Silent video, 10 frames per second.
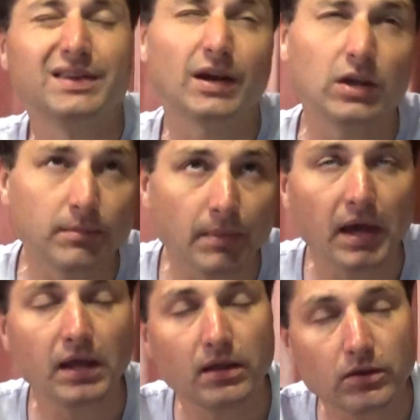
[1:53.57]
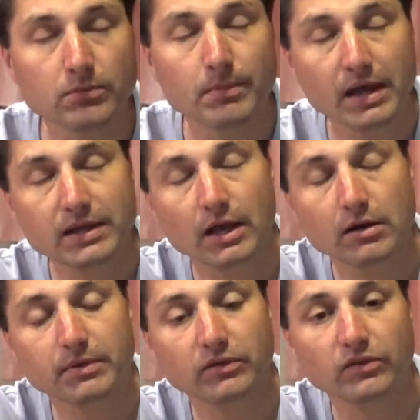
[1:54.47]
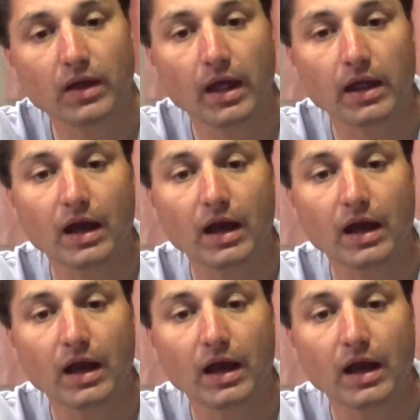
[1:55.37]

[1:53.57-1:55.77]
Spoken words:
Now you may now be saying,